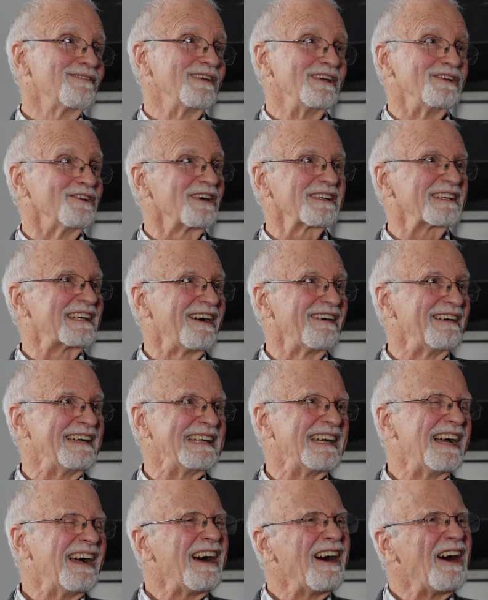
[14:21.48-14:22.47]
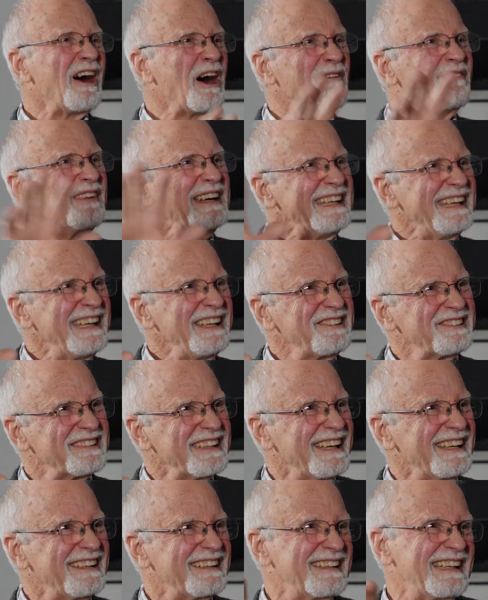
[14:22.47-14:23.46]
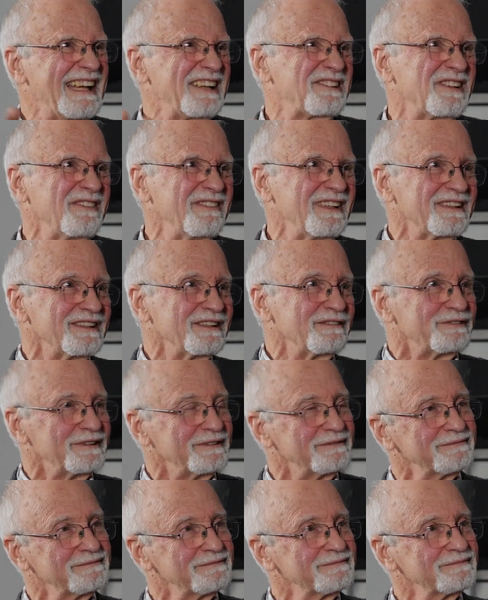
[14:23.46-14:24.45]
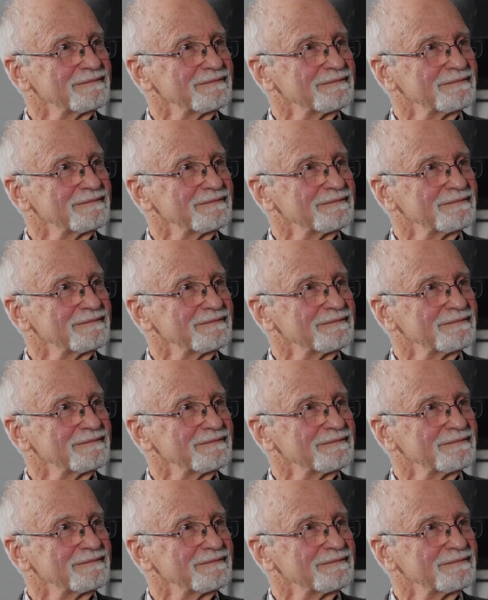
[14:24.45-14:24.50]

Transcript: We're not going, oh, but he said, and that's a bit different.